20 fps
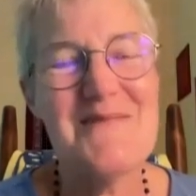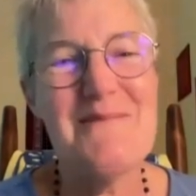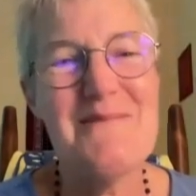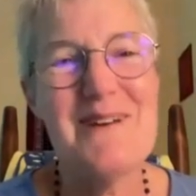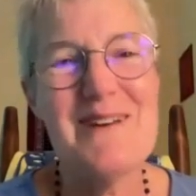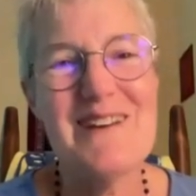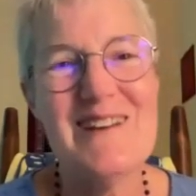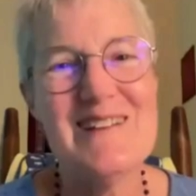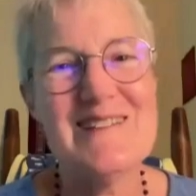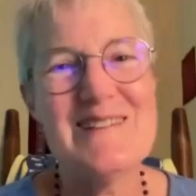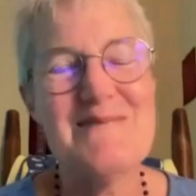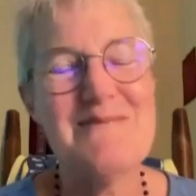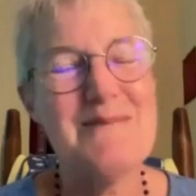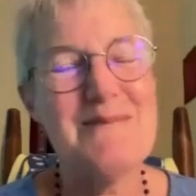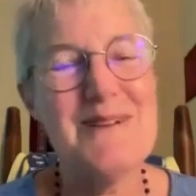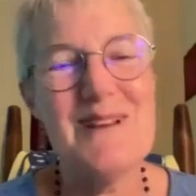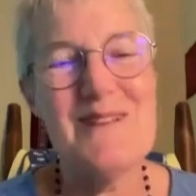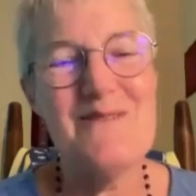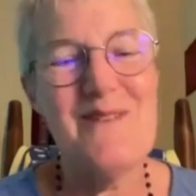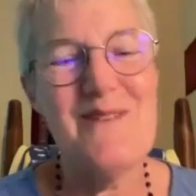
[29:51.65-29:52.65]
but it's a
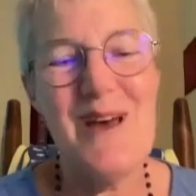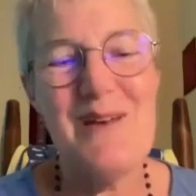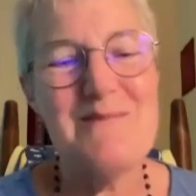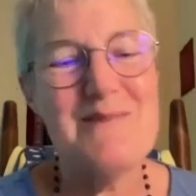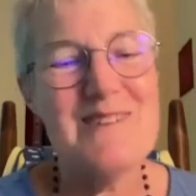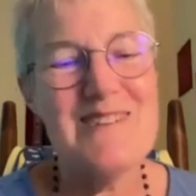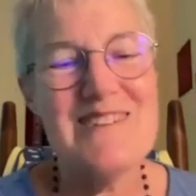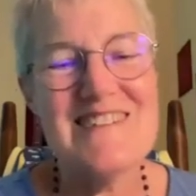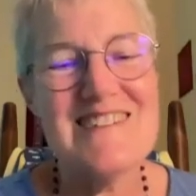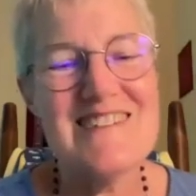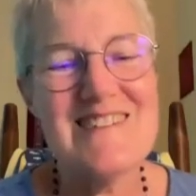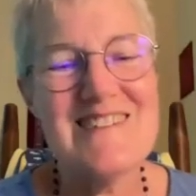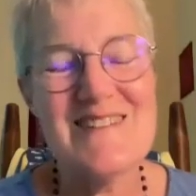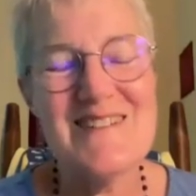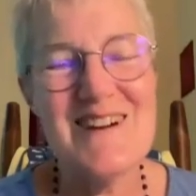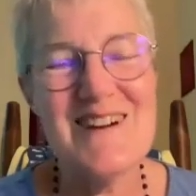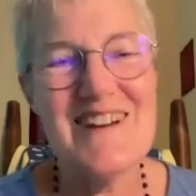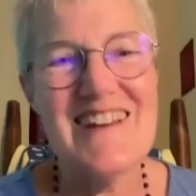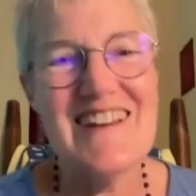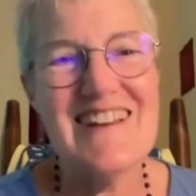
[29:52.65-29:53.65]
pretty fabulous
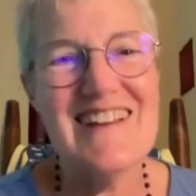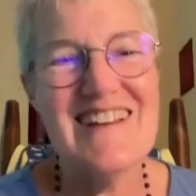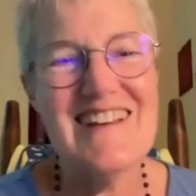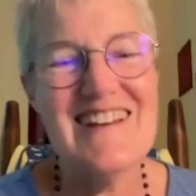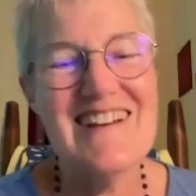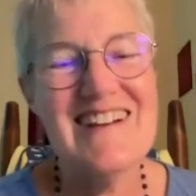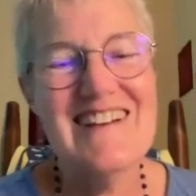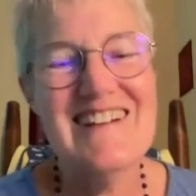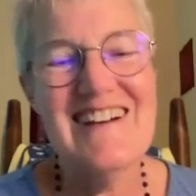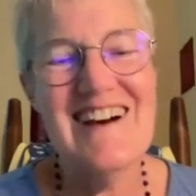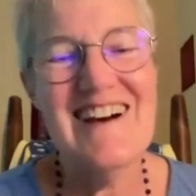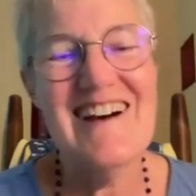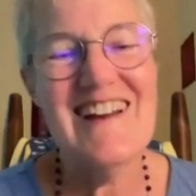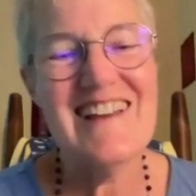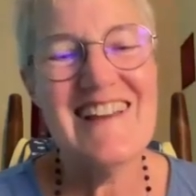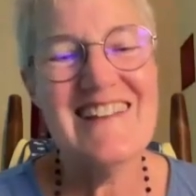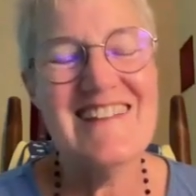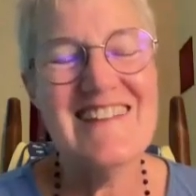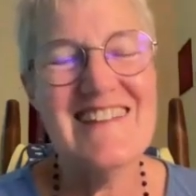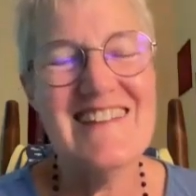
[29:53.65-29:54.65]
story.
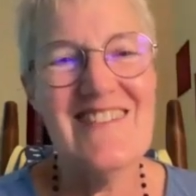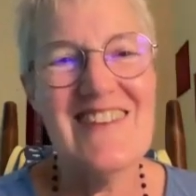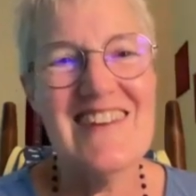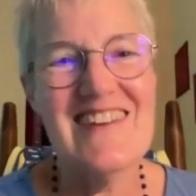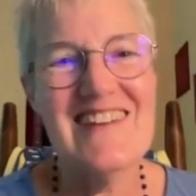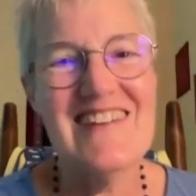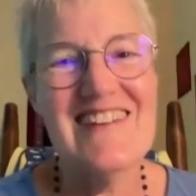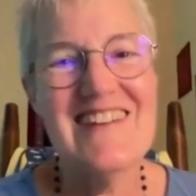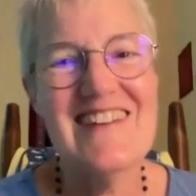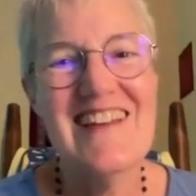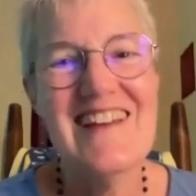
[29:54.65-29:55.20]
Hi, Clevia.